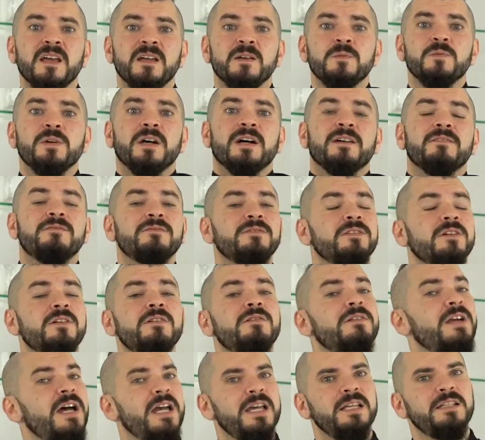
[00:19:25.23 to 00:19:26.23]
we have no
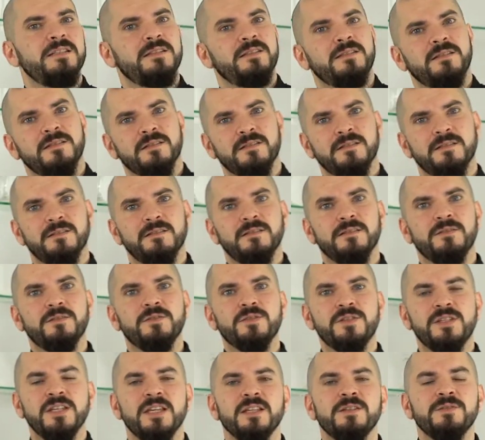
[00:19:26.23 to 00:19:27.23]
right to
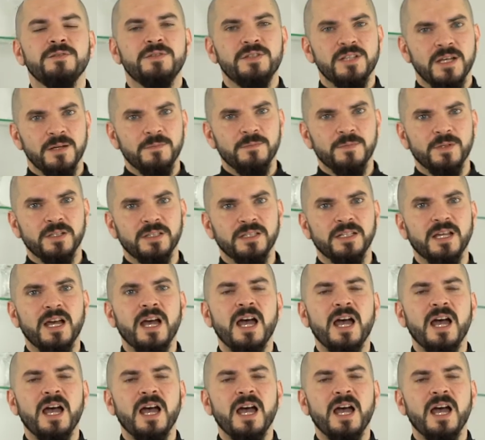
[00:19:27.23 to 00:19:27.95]
say to someone,